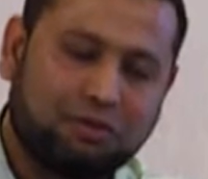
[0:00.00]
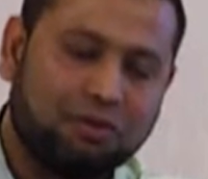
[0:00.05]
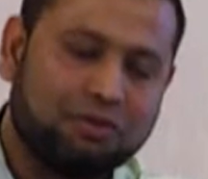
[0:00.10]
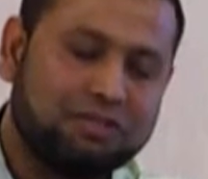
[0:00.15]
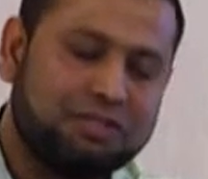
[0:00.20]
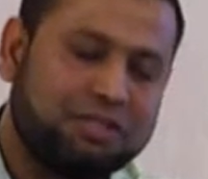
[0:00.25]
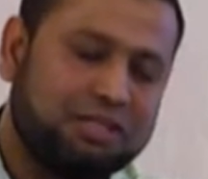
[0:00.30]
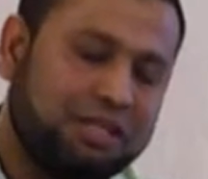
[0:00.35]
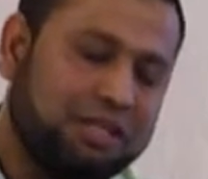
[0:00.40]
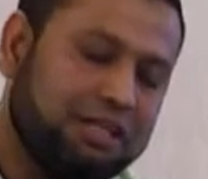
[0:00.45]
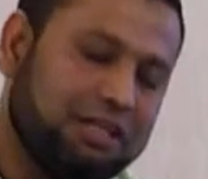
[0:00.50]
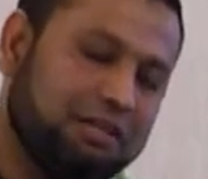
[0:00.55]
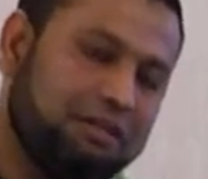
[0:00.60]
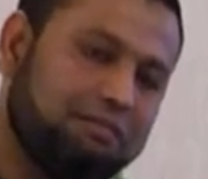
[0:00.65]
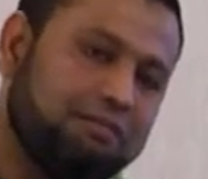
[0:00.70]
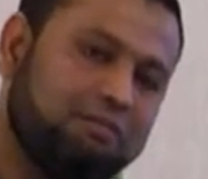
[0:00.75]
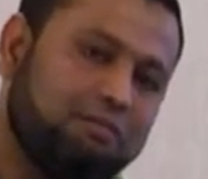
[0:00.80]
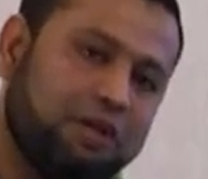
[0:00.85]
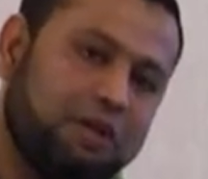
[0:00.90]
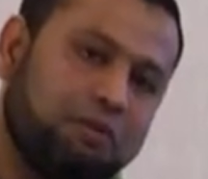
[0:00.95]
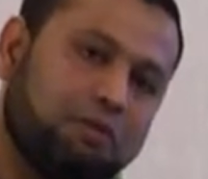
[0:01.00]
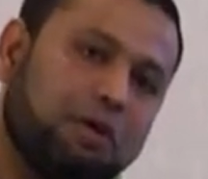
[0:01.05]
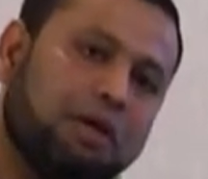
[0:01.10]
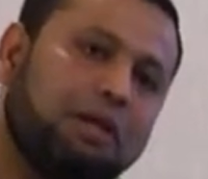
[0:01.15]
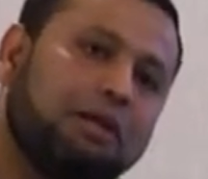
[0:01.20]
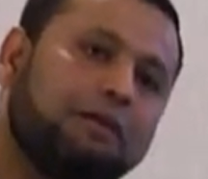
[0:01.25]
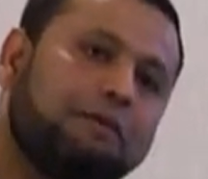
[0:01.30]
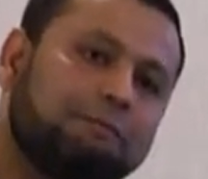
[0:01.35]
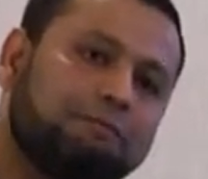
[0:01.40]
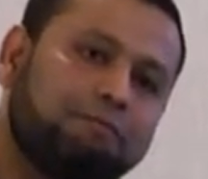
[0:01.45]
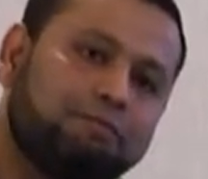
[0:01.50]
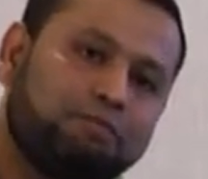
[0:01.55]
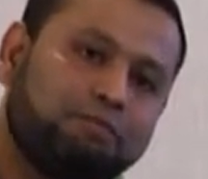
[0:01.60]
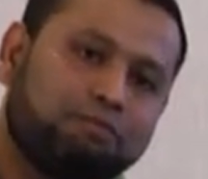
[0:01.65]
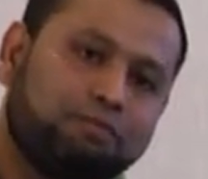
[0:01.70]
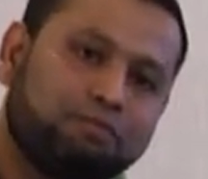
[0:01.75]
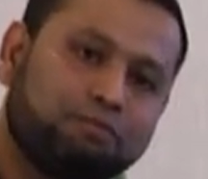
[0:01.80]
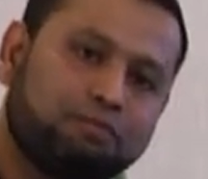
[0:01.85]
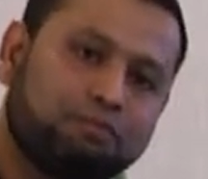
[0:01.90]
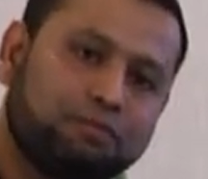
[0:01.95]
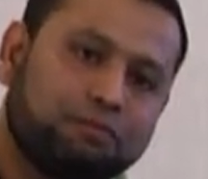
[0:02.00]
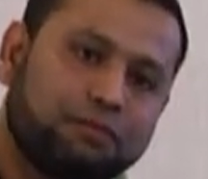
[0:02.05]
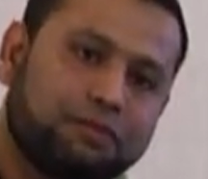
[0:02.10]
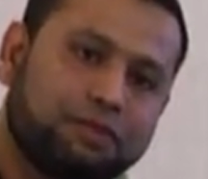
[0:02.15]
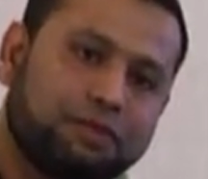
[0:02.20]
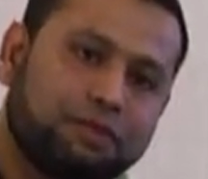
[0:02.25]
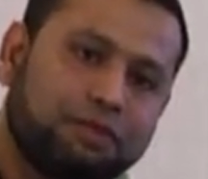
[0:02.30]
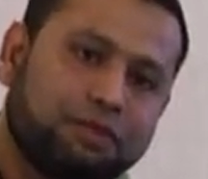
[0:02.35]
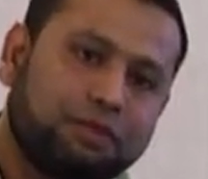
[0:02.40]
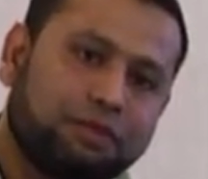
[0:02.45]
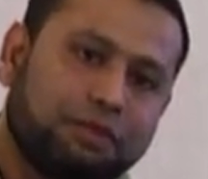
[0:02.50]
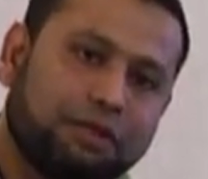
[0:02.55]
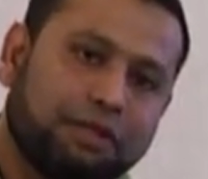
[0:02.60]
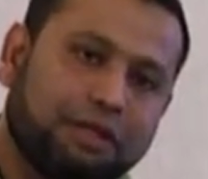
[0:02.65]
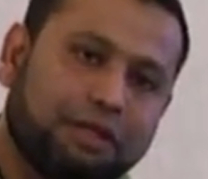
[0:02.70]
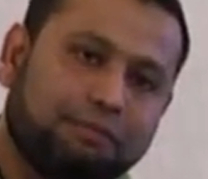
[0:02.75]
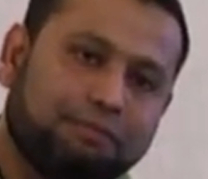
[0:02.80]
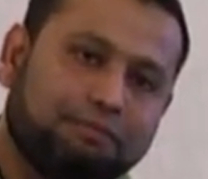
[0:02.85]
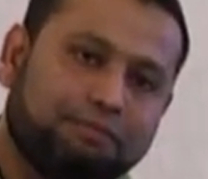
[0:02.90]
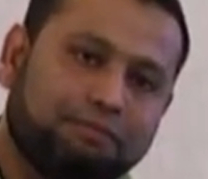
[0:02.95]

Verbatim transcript: constrain it very well. Okay.